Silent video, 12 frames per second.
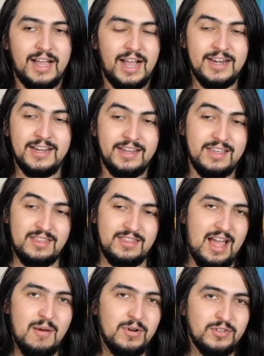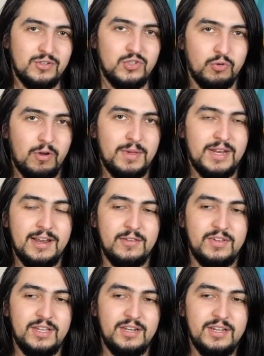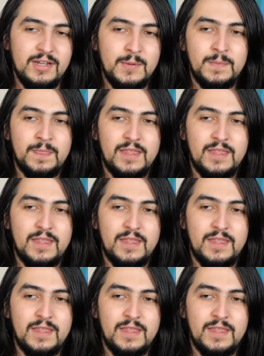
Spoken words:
I didn't get that much enjoyment out of it,